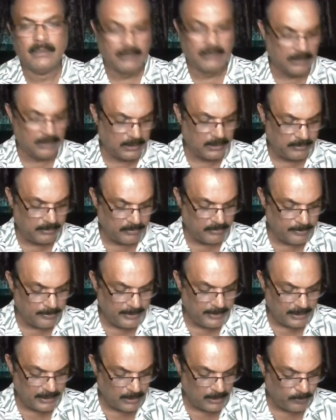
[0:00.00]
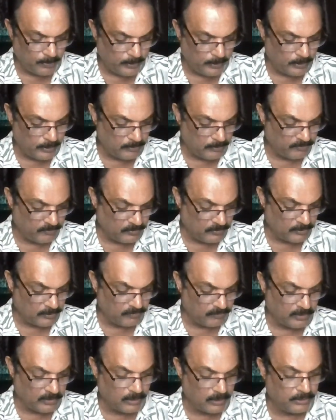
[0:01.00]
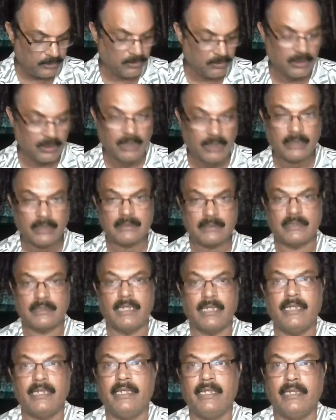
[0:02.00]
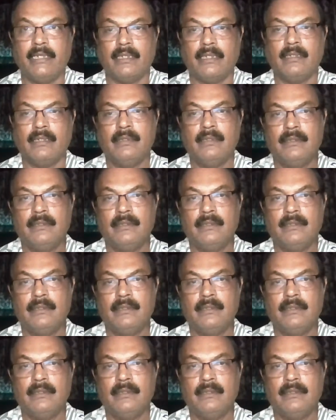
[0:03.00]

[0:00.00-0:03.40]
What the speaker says: That will be helpful for your understanding.